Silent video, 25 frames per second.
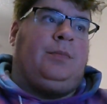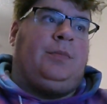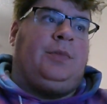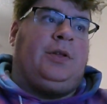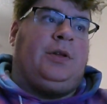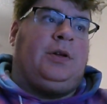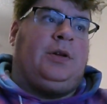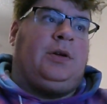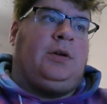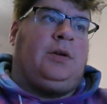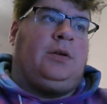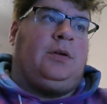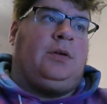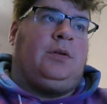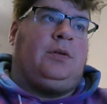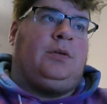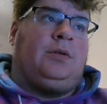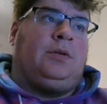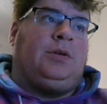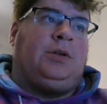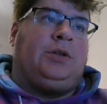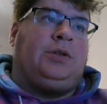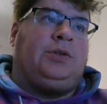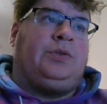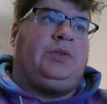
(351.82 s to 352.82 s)

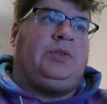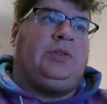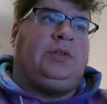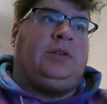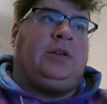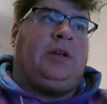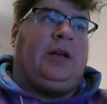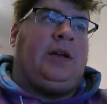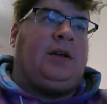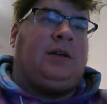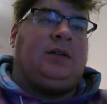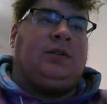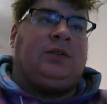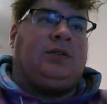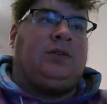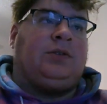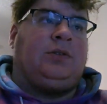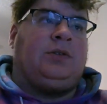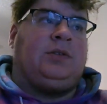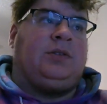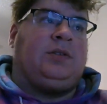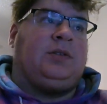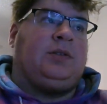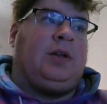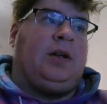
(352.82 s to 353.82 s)
they're using cancer
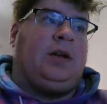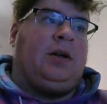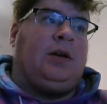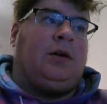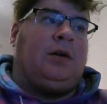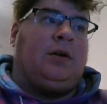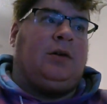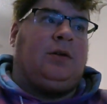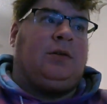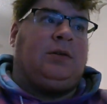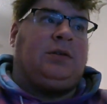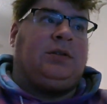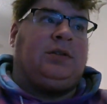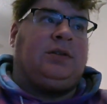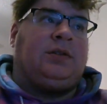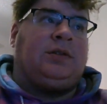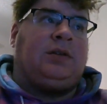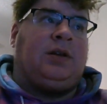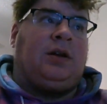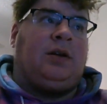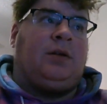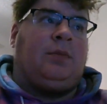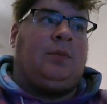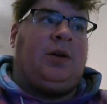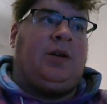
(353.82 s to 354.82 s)
to
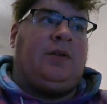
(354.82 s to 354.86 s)
scare